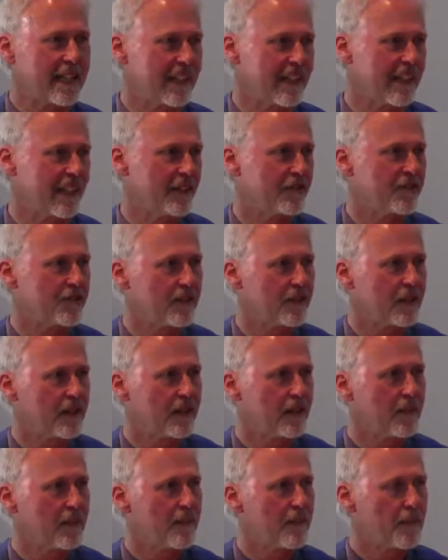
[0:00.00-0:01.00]
list
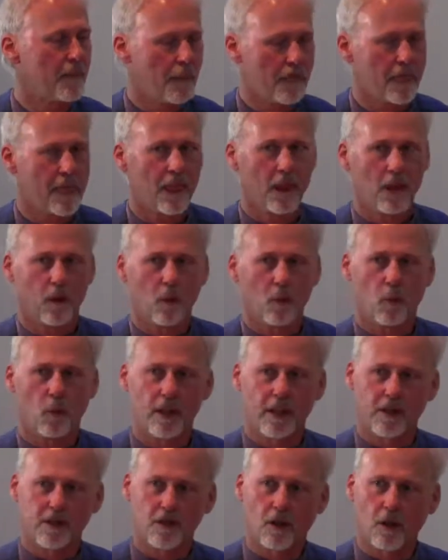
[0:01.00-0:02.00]
when
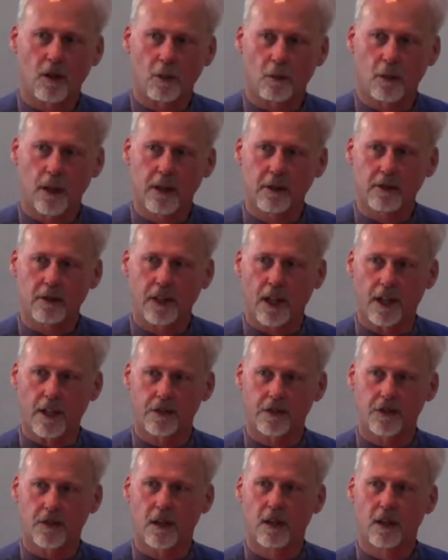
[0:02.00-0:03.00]
it's all around
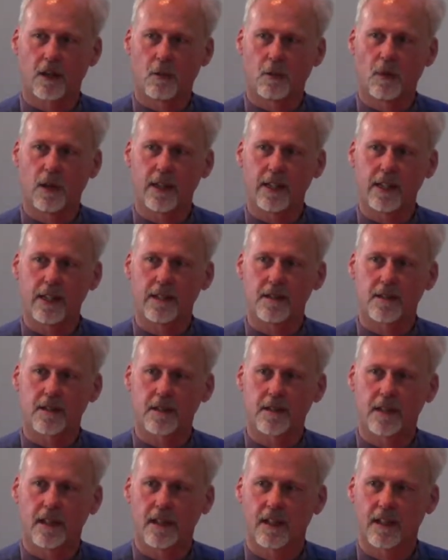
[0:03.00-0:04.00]
us? What
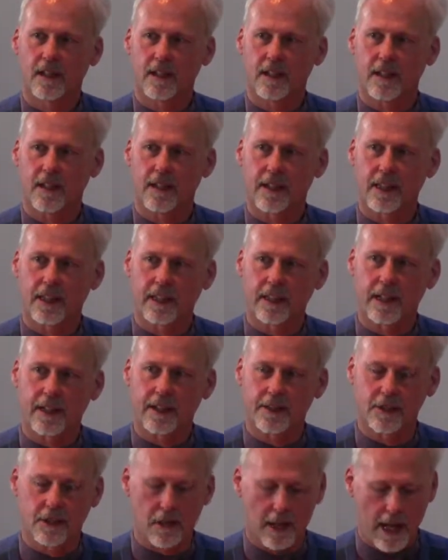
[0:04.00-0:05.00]
is the thing that
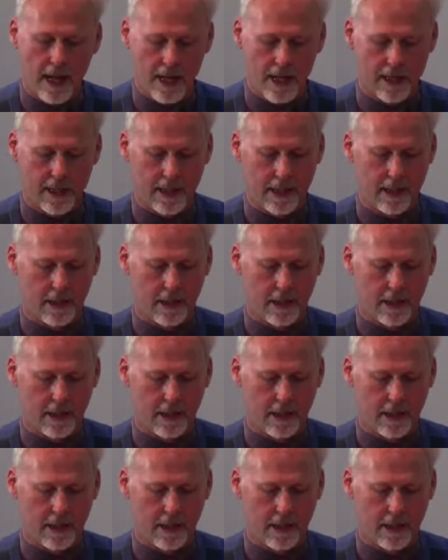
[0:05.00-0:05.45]
is lacking?